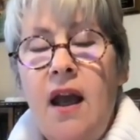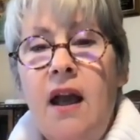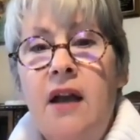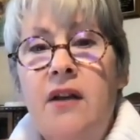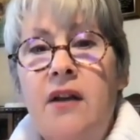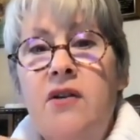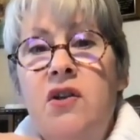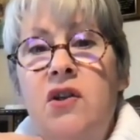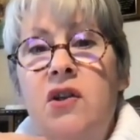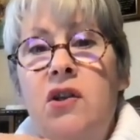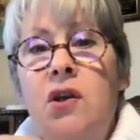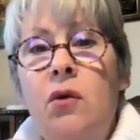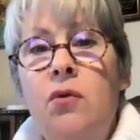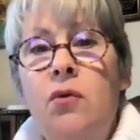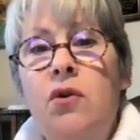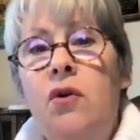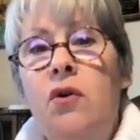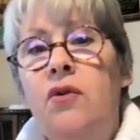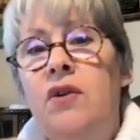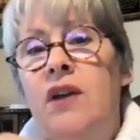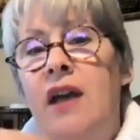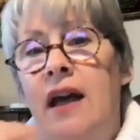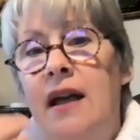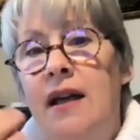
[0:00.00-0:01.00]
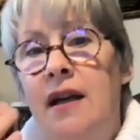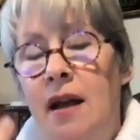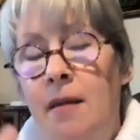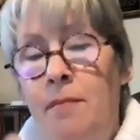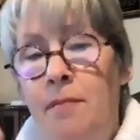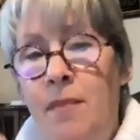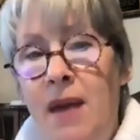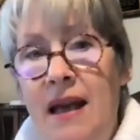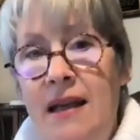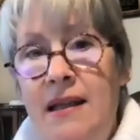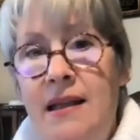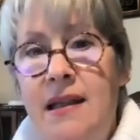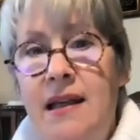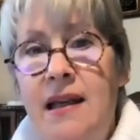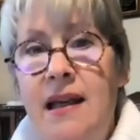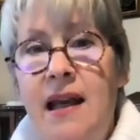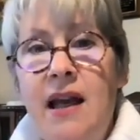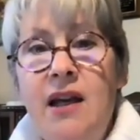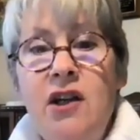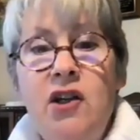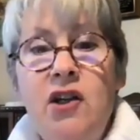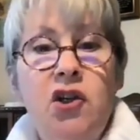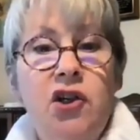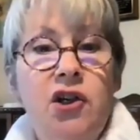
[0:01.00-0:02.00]
And so you'll get
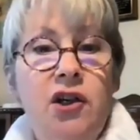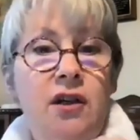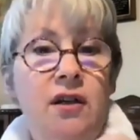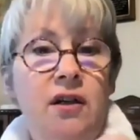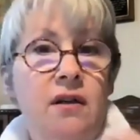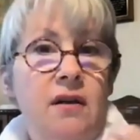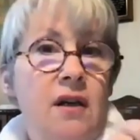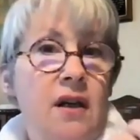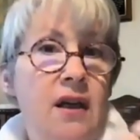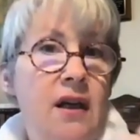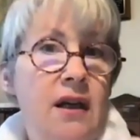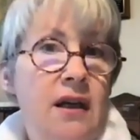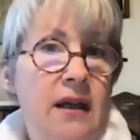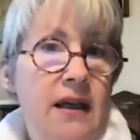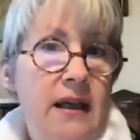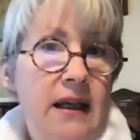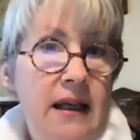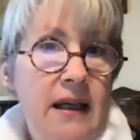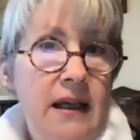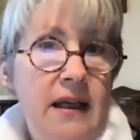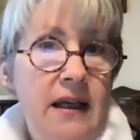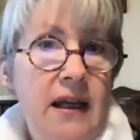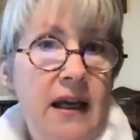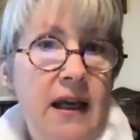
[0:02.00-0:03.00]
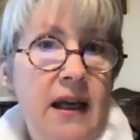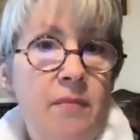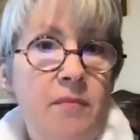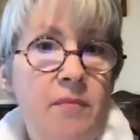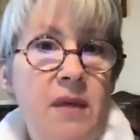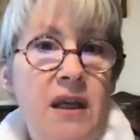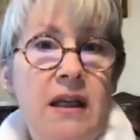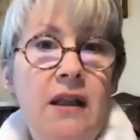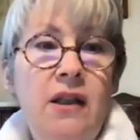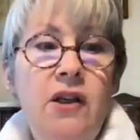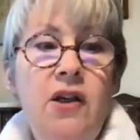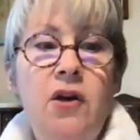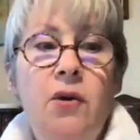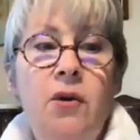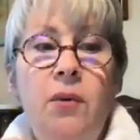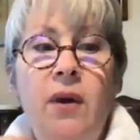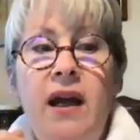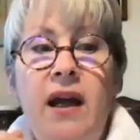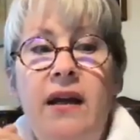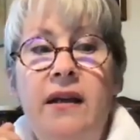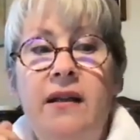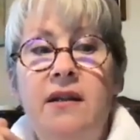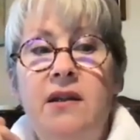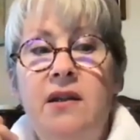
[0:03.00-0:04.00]
emaciation, eating
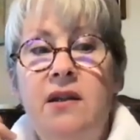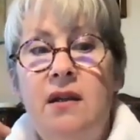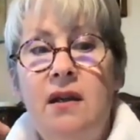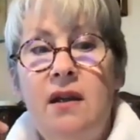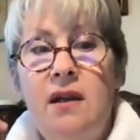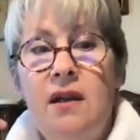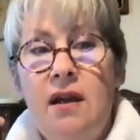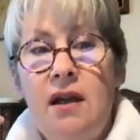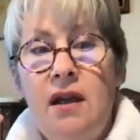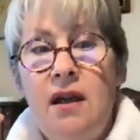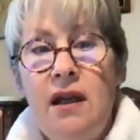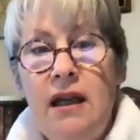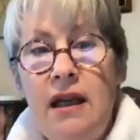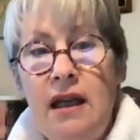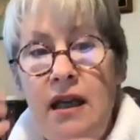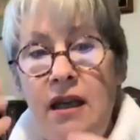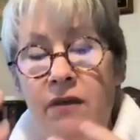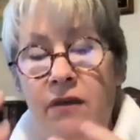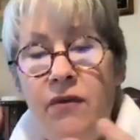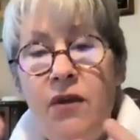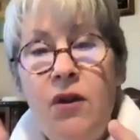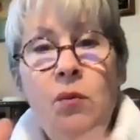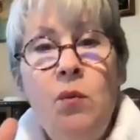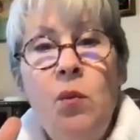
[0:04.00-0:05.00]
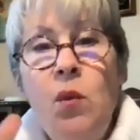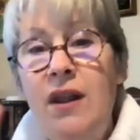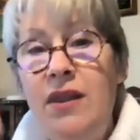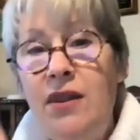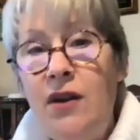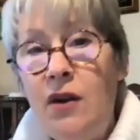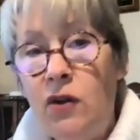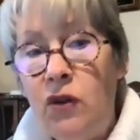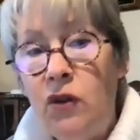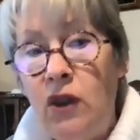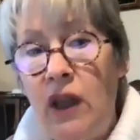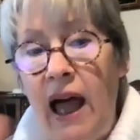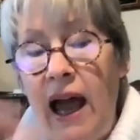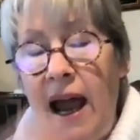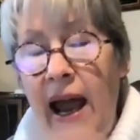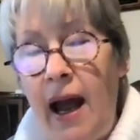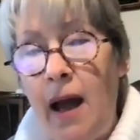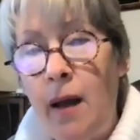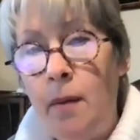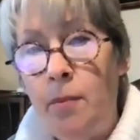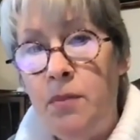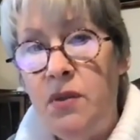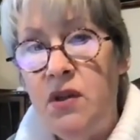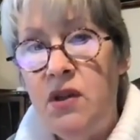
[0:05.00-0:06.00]
ameliorates, even when their
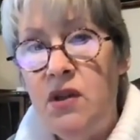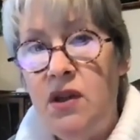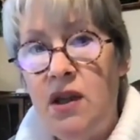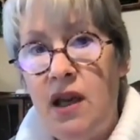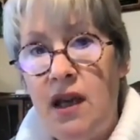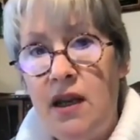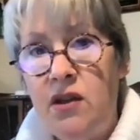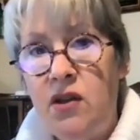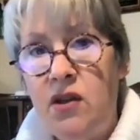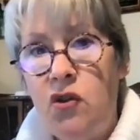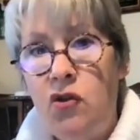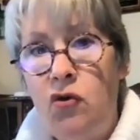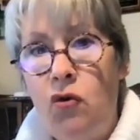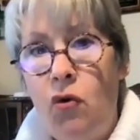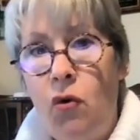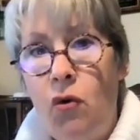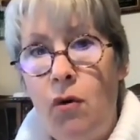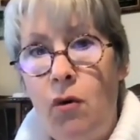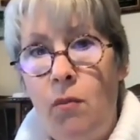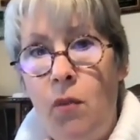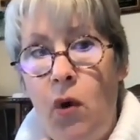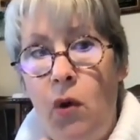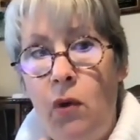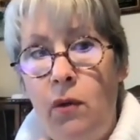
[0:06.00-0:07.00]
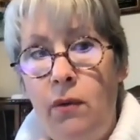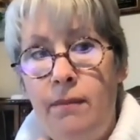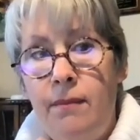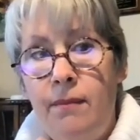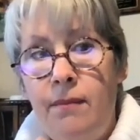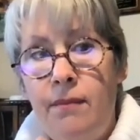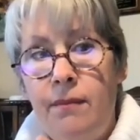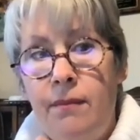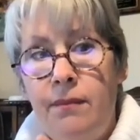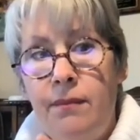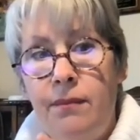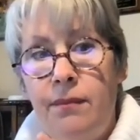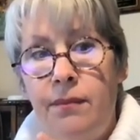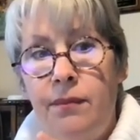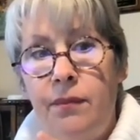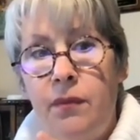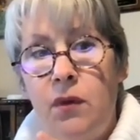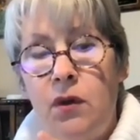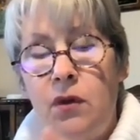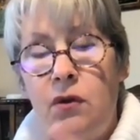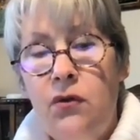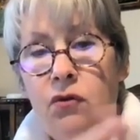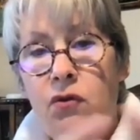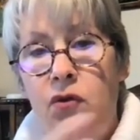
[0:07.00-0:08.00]
labs test normal.
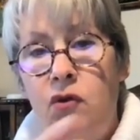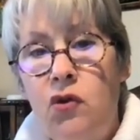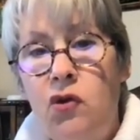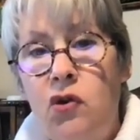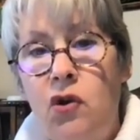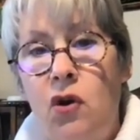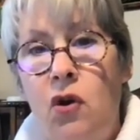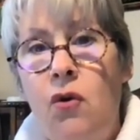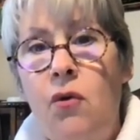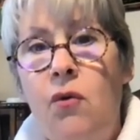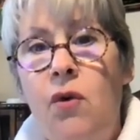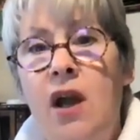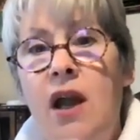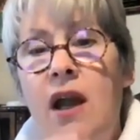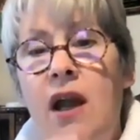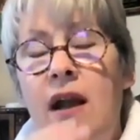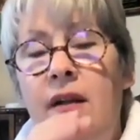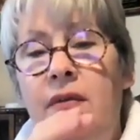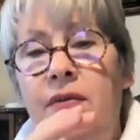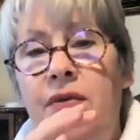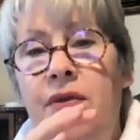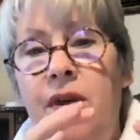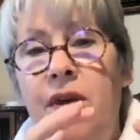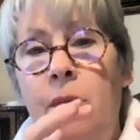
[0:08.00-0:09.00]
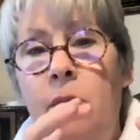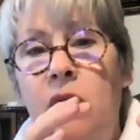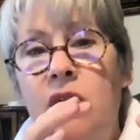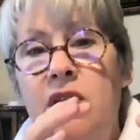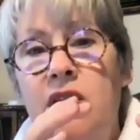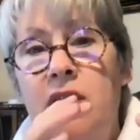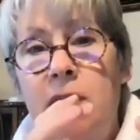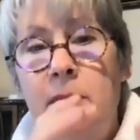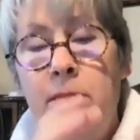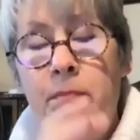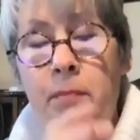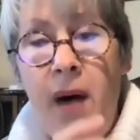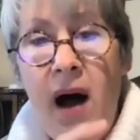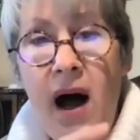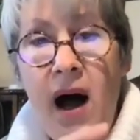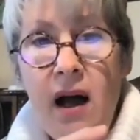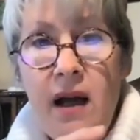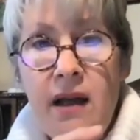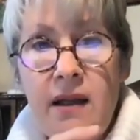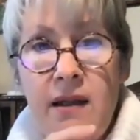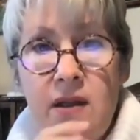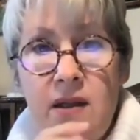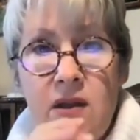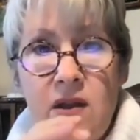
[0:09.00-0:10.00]
So the
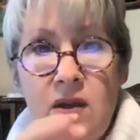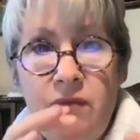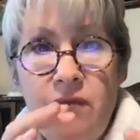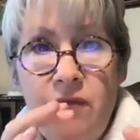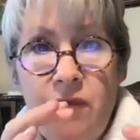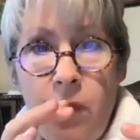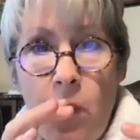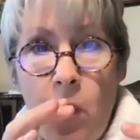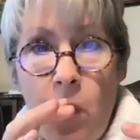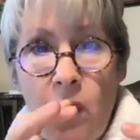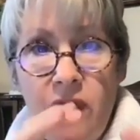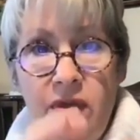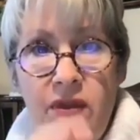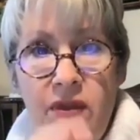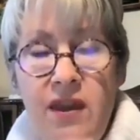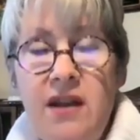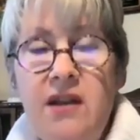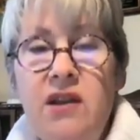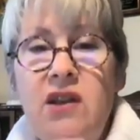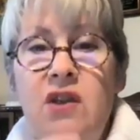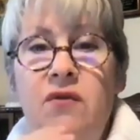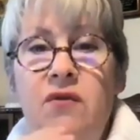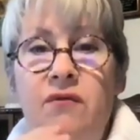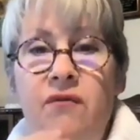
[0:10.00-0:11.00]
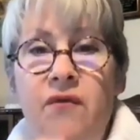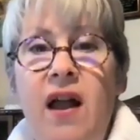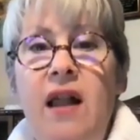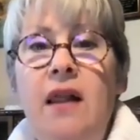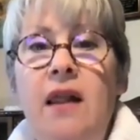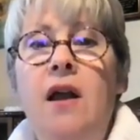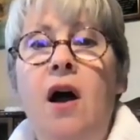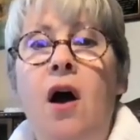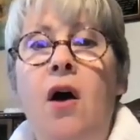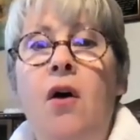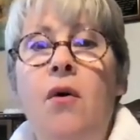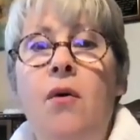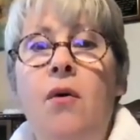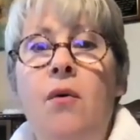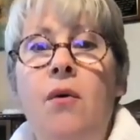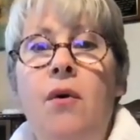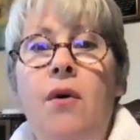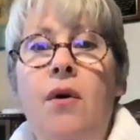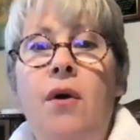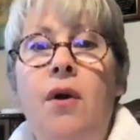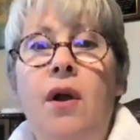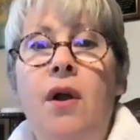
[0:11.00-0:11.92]
response for this fellow